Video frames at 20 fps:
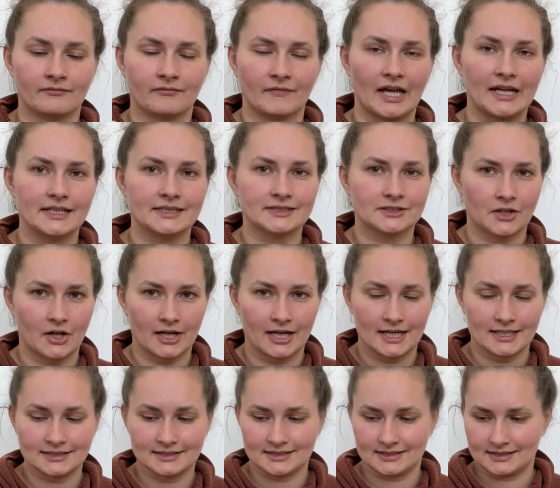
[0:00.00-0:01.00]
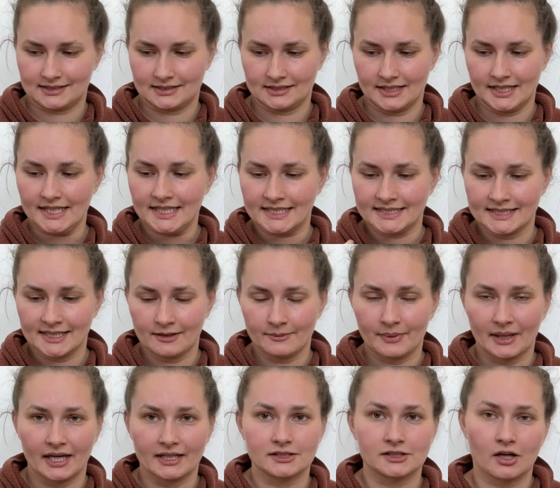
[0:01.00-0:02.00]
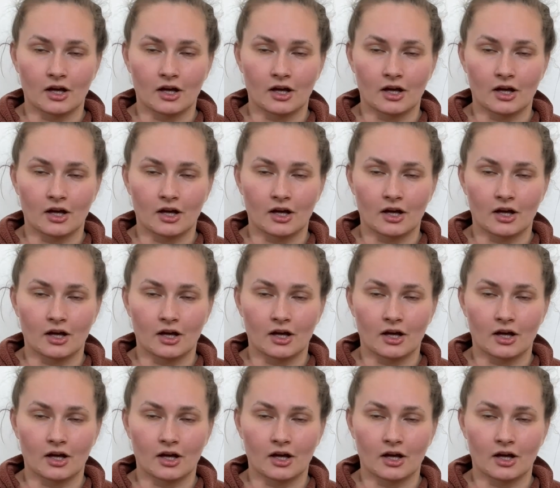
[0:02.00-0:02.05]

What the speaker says: and it's not as easy to bend.